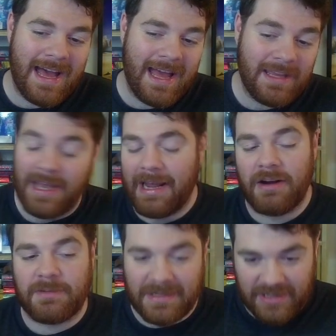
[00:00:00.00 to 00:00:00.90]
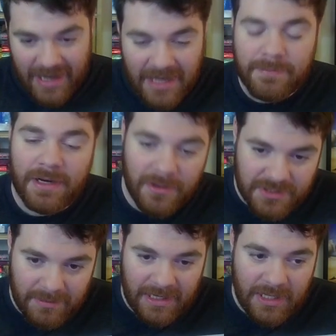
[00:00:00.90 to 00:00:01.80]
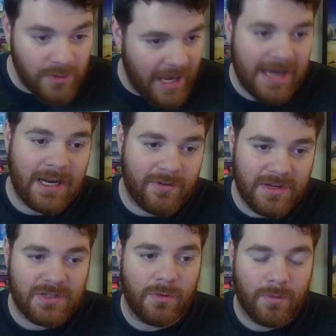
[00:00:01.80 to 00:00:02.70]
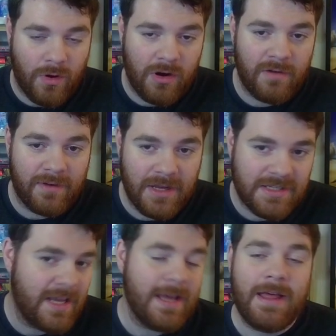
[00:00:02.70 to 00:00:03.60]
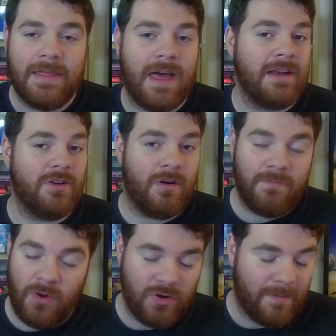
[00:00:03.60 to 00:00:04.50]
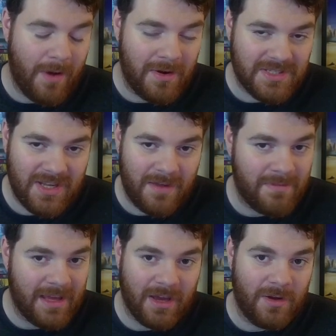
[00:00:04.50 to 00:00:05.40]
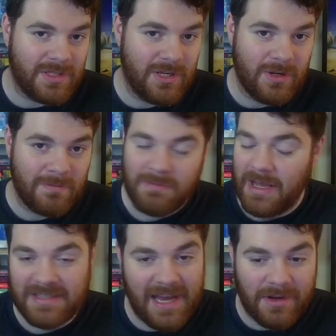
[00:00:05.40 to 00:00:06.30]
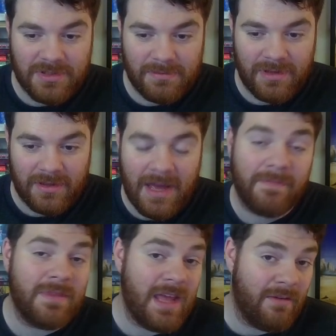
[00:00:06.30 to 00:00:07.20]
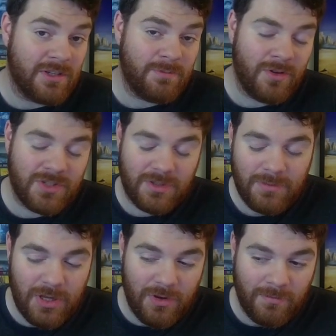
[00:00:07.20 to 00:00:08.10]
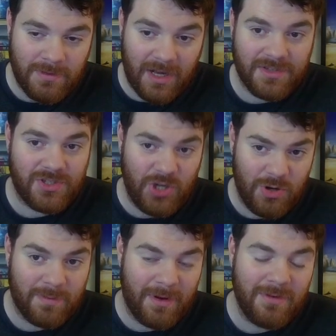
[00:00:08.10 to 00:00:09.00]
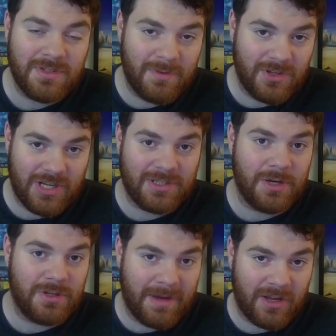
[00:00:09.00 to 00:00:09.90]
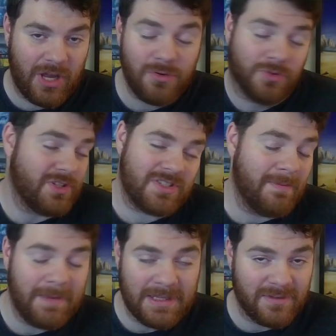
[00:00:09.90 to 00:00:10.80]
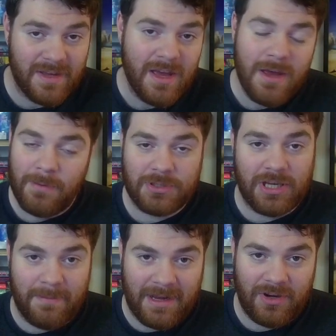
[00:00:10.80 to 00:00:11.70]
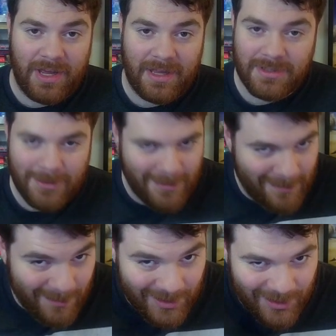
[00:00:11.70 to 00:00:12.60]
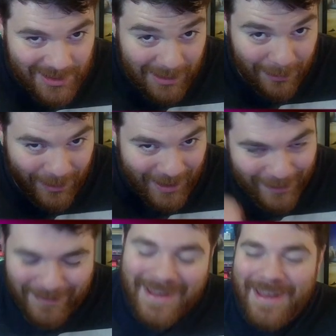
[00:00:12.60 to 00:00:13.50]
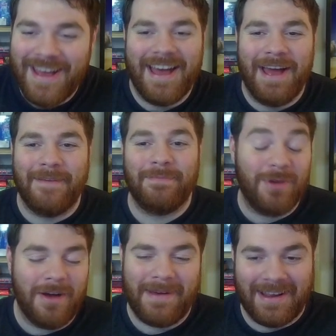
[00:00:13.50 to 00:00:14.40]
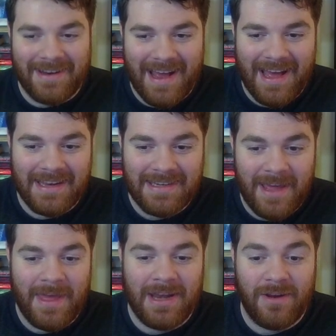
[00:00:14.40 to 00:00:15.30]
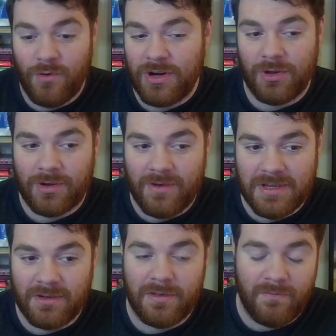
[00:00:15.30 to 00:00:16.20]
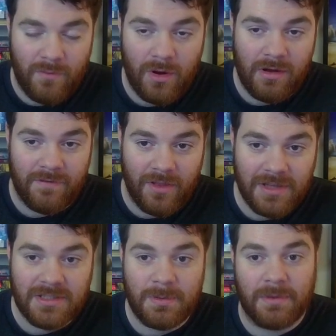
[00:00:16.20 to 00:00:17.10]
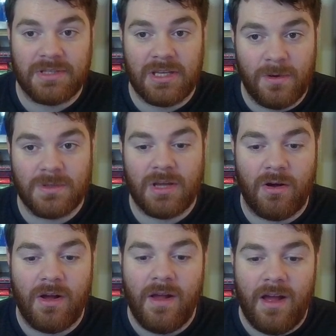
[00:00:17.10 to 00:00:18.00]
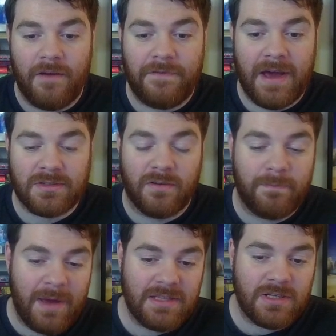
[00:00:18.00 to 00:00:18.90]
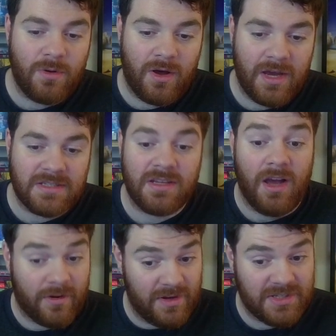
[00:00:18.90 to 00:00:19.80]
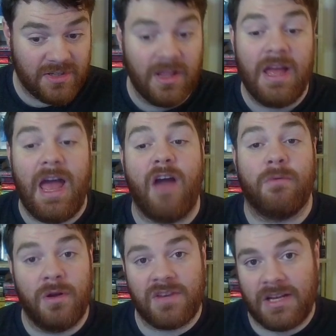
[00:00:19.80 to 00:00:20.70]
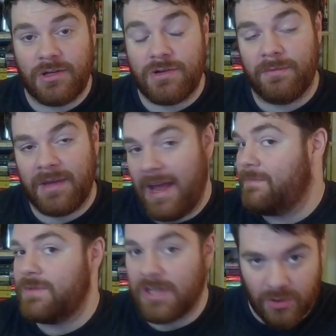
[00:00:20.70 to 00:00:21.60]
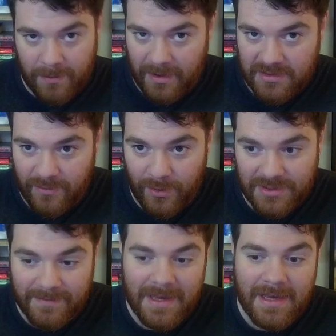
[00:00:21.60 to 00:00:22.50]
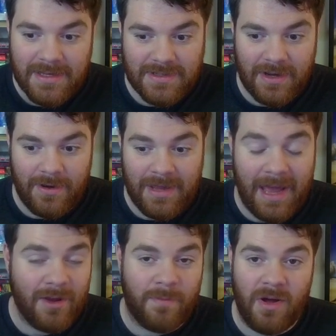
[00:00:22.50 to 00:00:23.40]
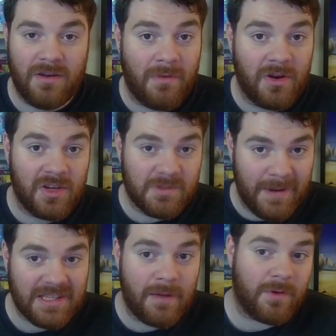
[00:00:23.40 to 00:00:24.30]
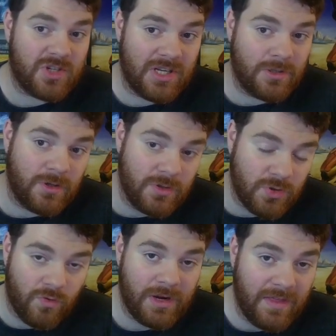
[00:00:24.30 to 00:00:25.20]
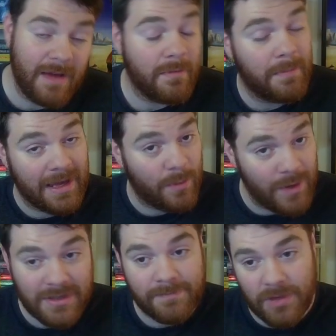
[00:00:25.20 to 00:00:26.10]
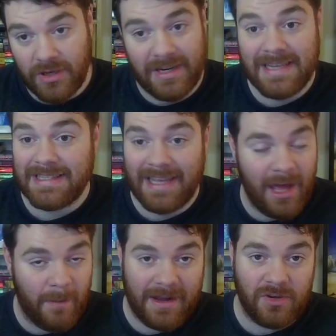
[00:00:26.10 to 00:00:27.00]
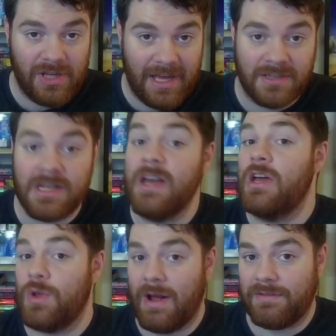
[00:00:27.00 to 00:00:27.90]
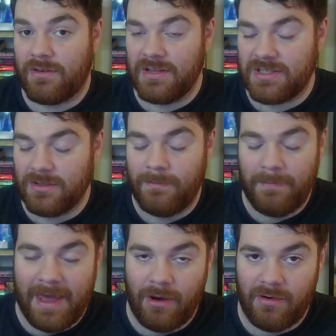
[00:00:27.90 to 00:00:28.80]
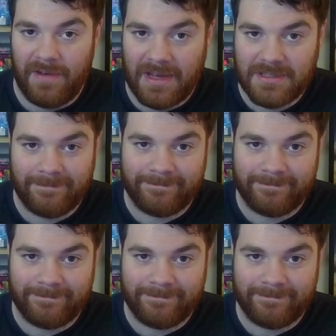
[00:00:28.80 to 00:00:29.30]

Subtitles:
You get a character back to your hand, but ultimately you gain a crystal with Warrior of Light. Then on your opponent's turn, they go to attack or something like that. In response, you cast Chocobo to put Shantoto back in your hand, or just some means of putting her back in your hand, but not Althea. Put her back in your hand, and then you've already got the crystal from Warrior of Light to be able to use her effect of pay 2 ice, a crystal, and remove Shantoto from the game, dull all your opponents forwards. So yeah, your opponent might not expect that because Shantoto is already there, but being a wind, you can easily get her back in your hand, you have the crystal, pay her effect.